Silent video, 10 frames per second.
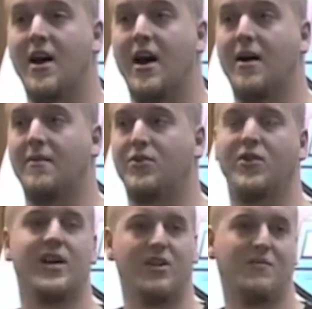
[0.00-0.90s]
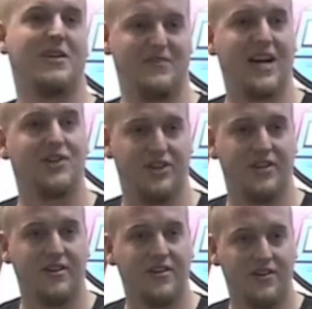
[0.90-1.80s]
create a little bit of
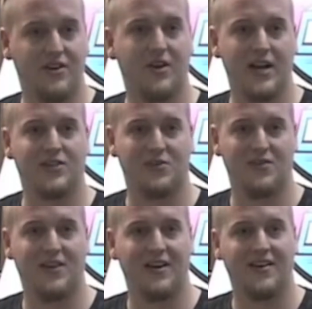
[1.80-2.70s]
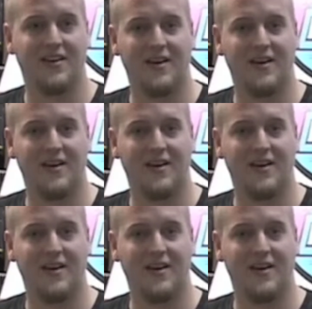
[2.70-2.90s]
tension, that sort of thing.